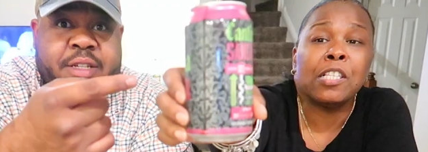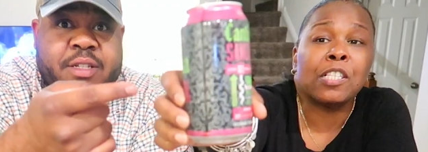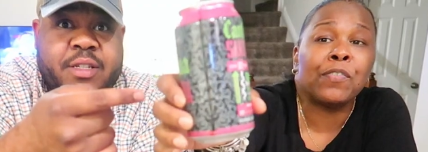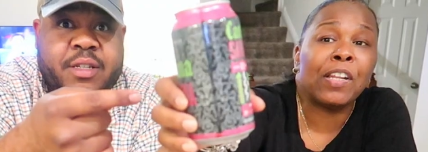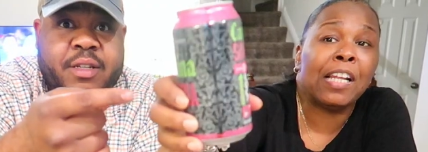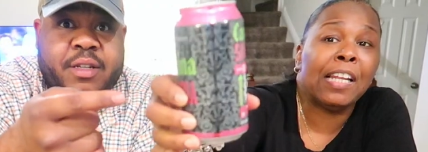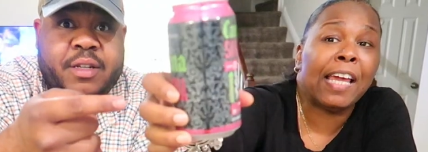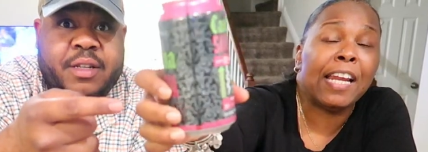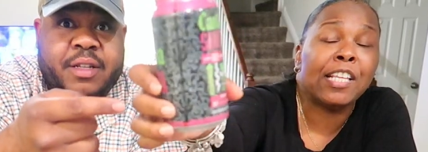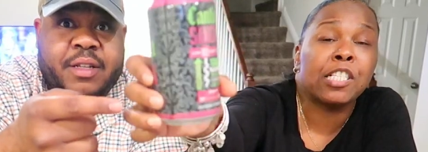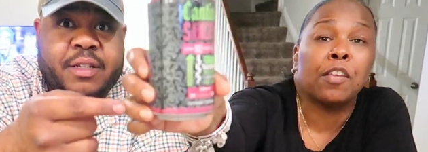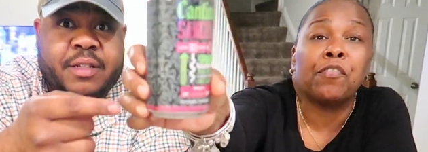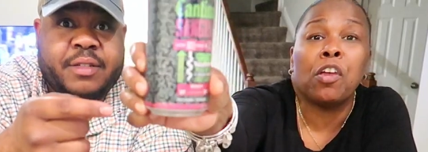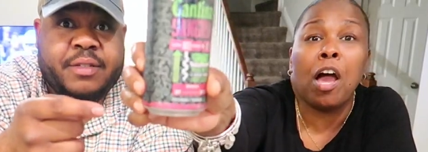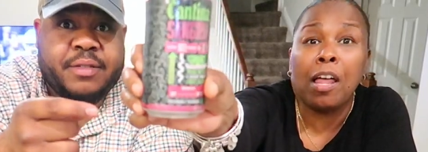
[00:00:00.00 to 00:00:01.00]
Speaker 1: this is for the ladies.
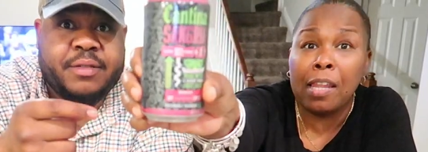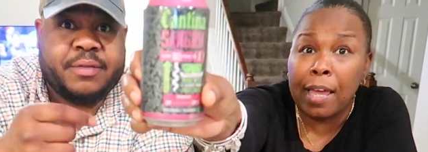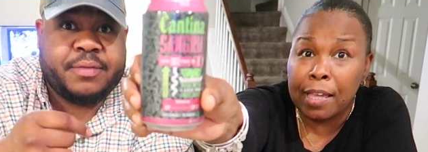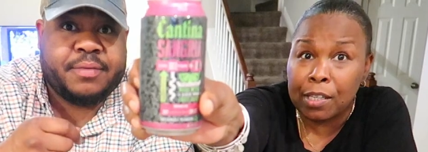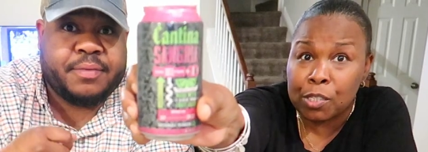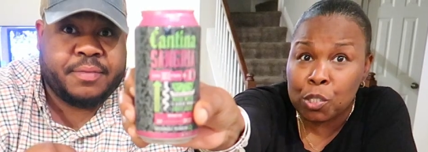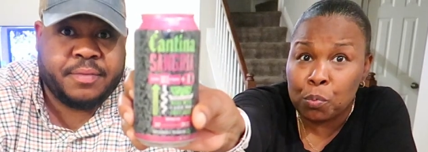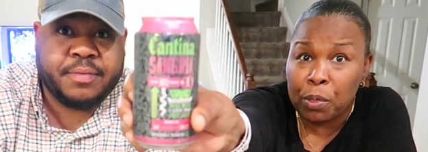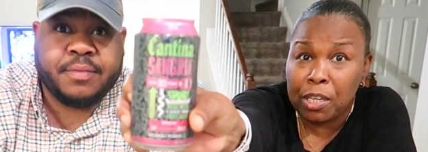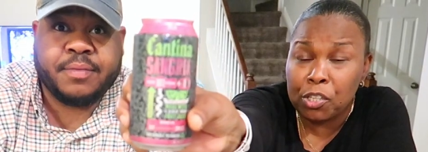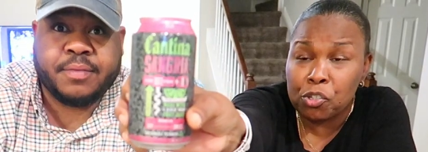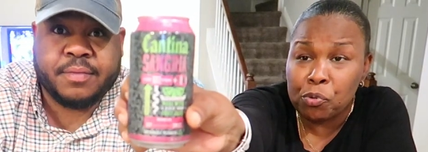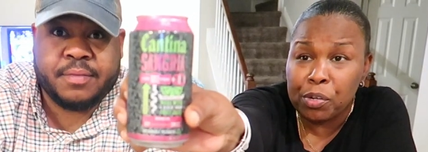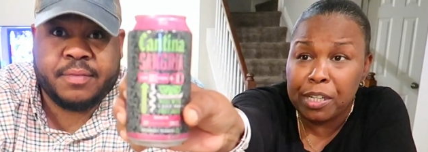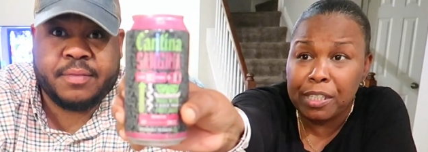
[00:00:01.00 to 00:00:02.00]
If y'all like a sweet
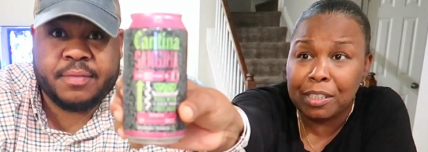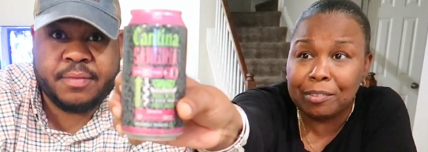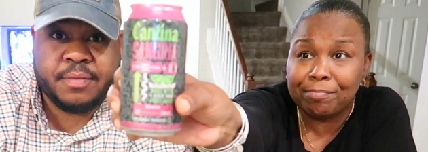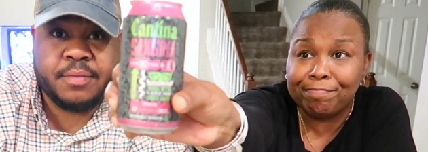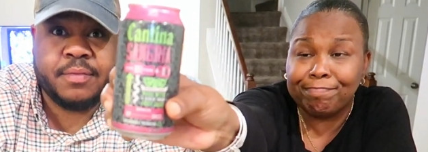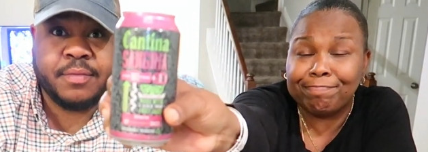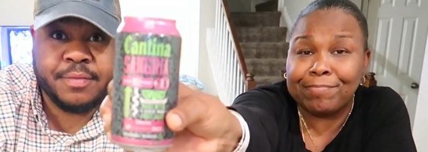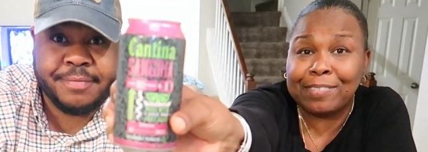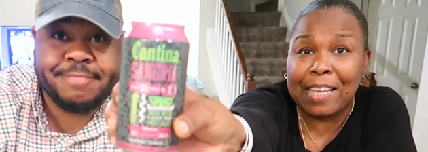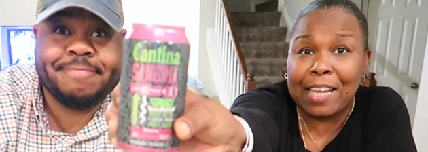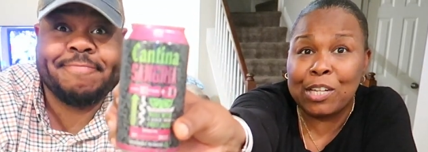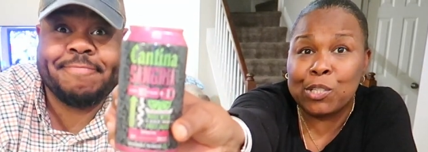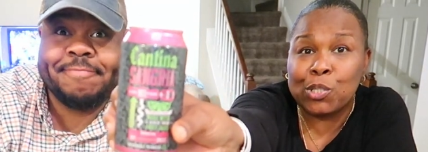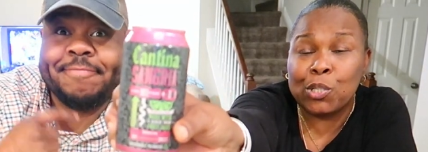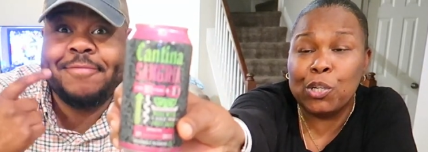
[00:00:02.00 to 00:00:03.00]
drink, that
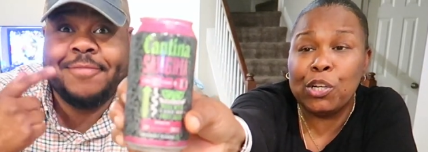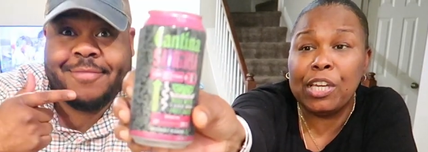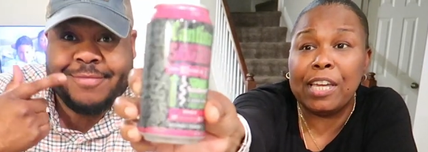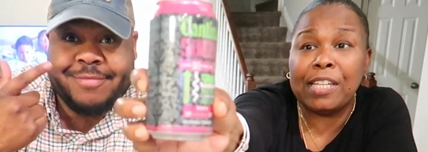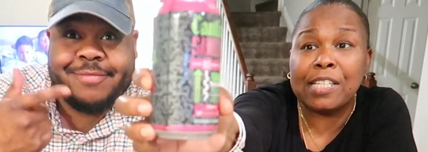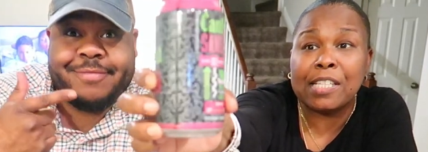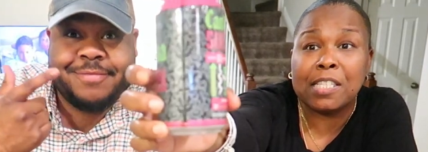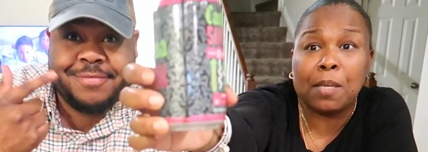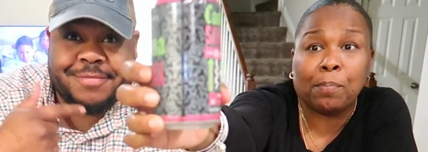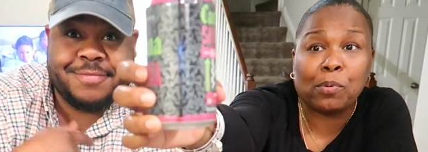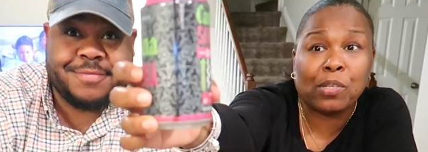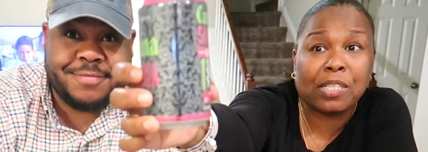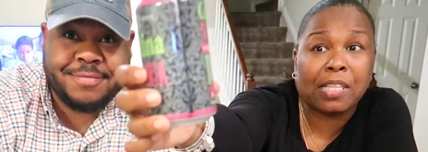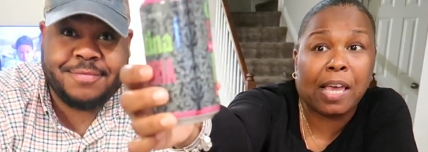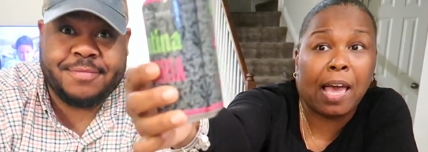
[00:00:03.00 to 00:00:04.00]
is good, and it's 10%
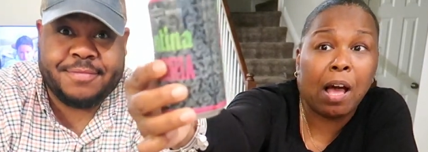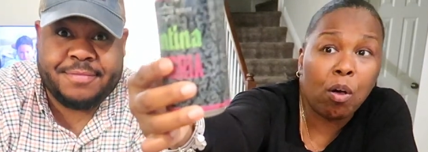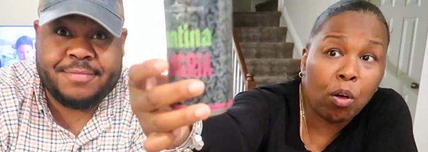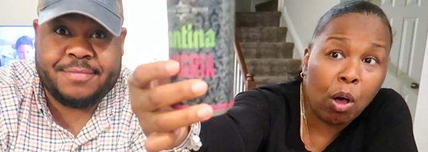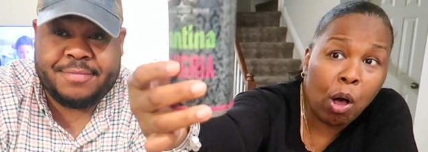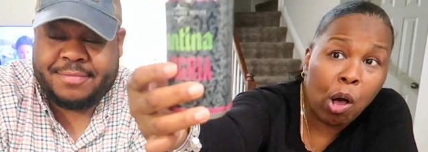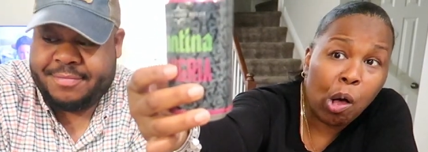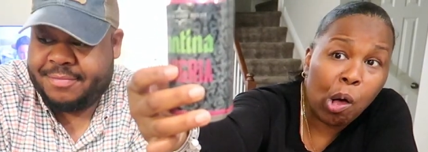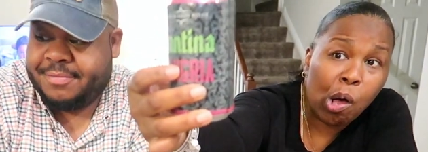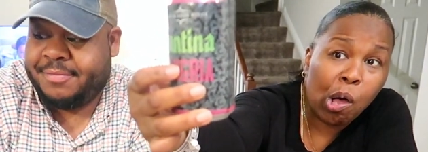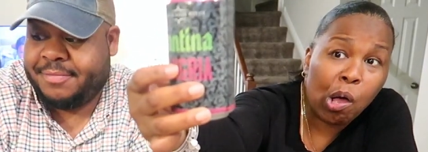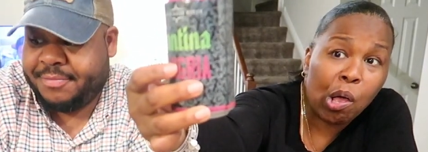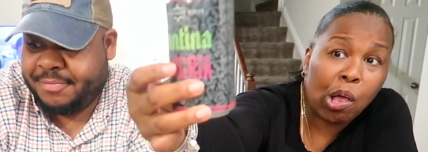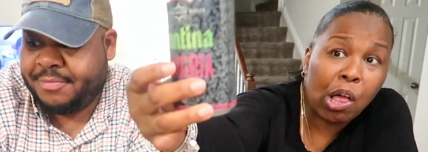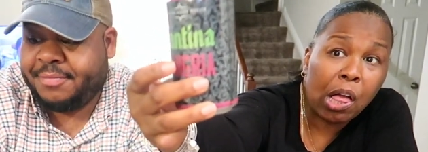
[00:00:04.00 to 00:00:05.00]
alcohol.
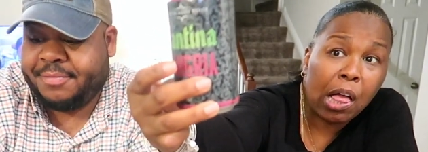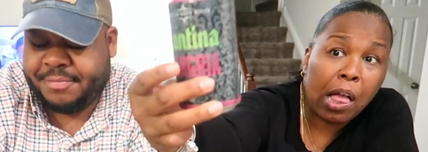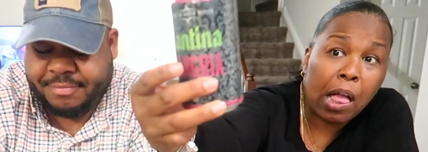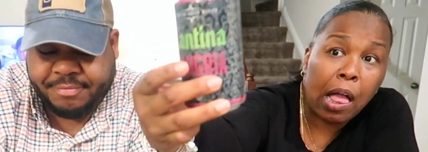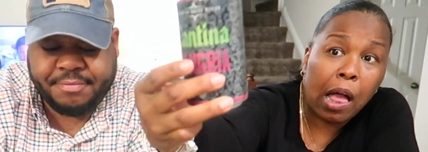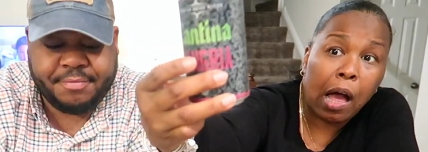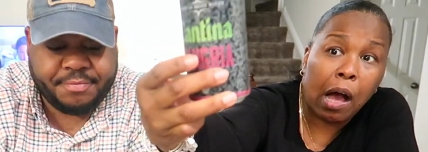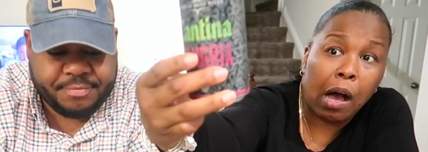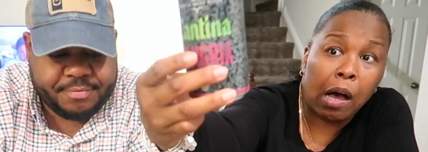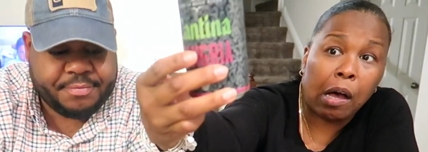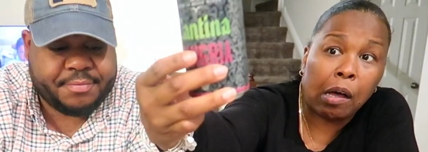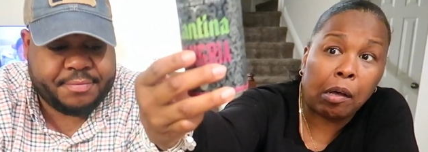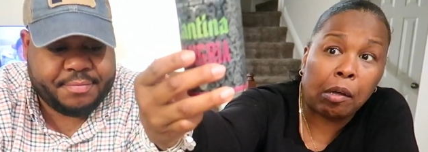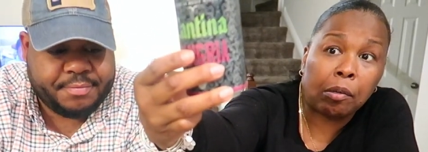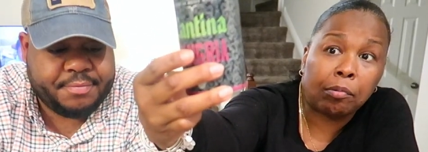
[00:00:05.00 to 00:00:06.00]

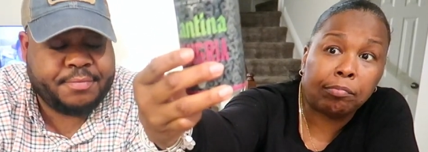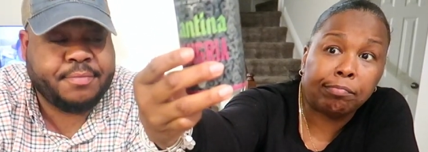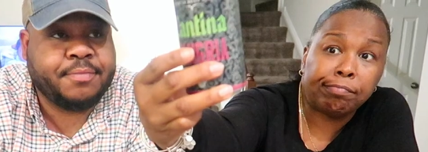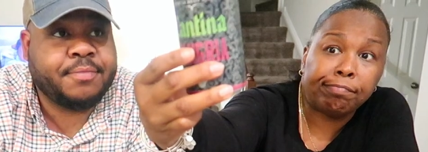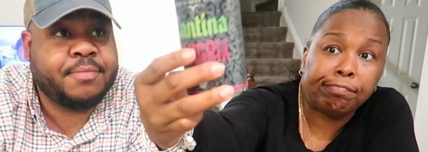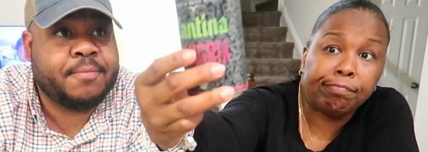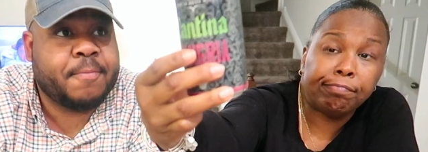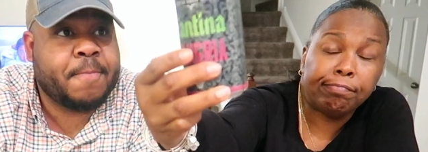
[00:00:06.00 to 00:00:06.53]
Um,